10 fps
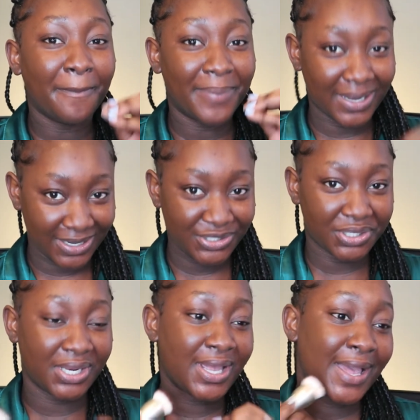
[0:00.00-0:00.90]
But
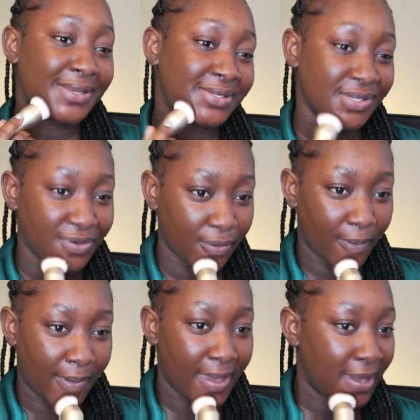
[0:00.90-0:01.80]
literally, I didn't
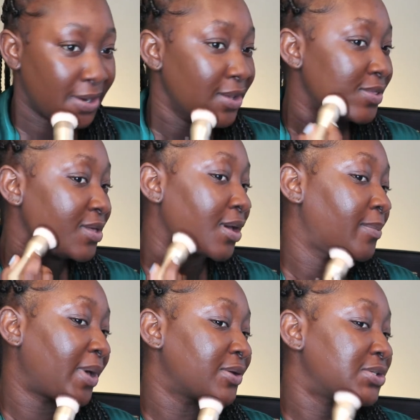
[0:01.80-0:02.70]
know anything
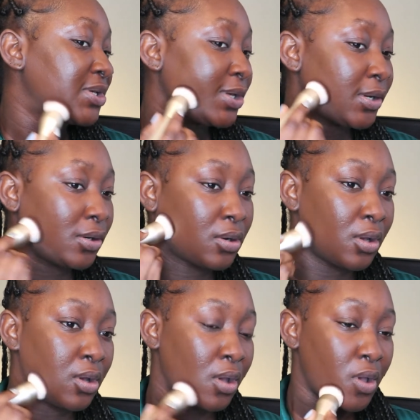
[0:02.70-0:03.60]
about it.
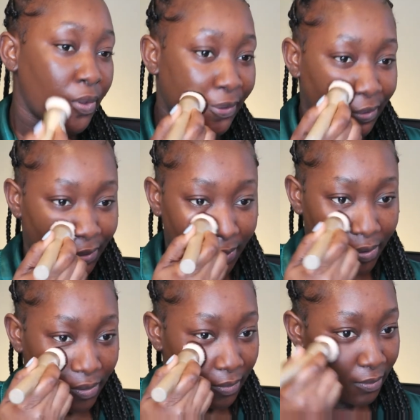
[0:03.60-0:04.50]

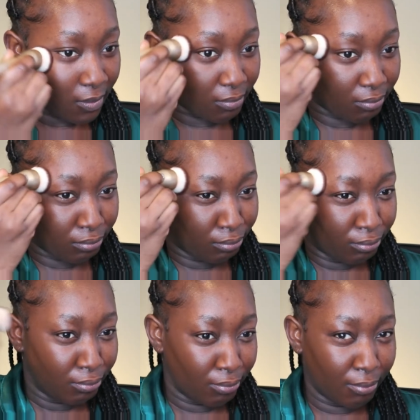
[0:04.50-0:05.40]
So
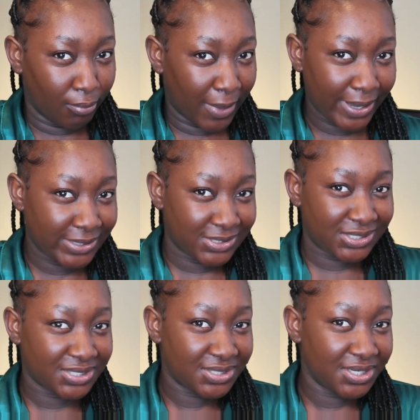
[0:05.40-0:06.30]
I
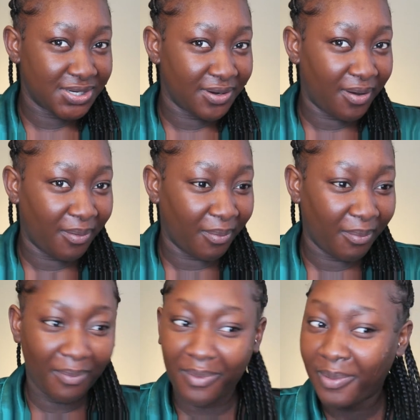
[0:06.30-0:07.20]
just didn't know.
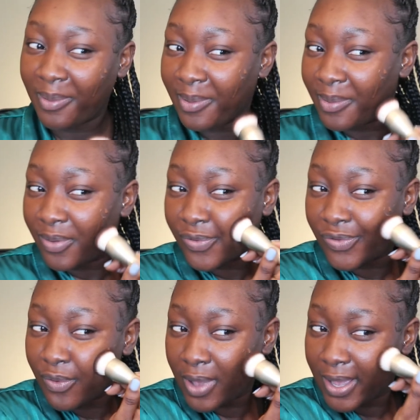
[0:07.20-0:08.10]

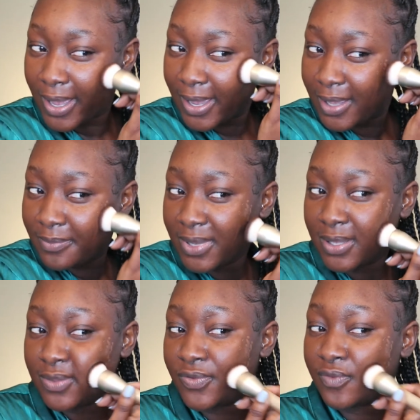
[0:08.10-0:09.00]
So I had my
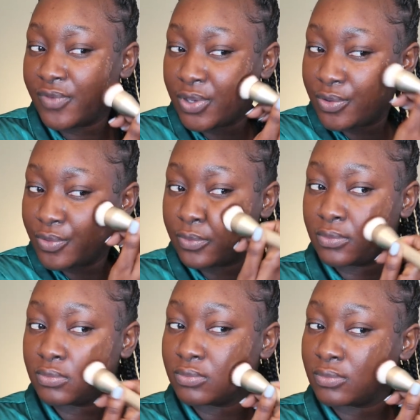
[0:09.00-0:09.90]
interview.
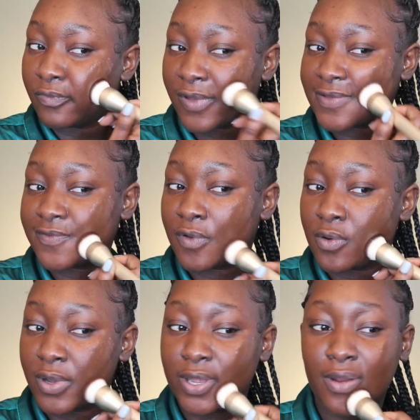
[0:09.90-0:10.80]
Fast
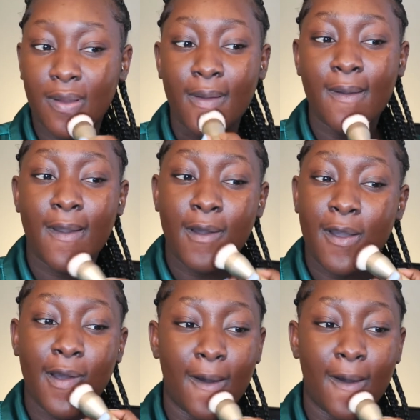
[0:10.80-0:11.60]
forward, I